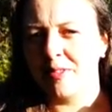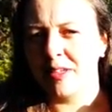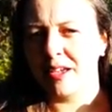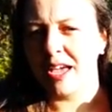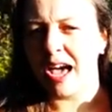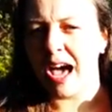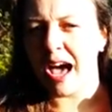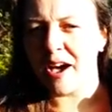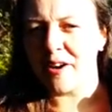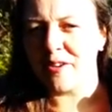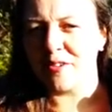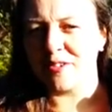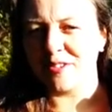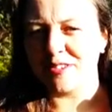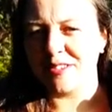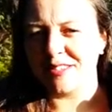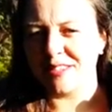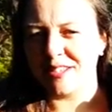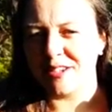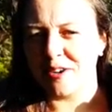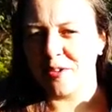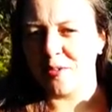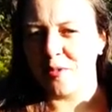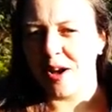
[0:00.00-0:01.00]
cows
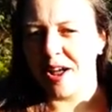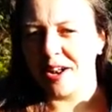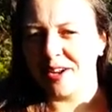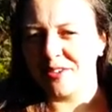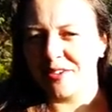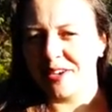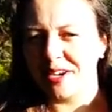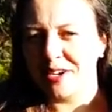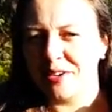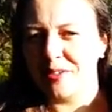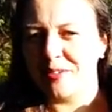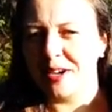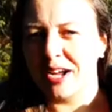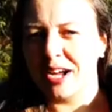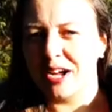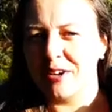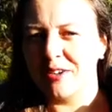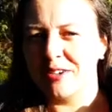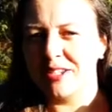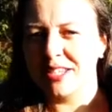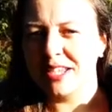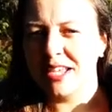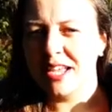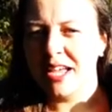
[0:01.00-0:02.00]
that are wandering
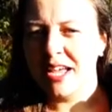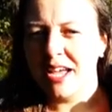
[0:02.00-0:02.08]
around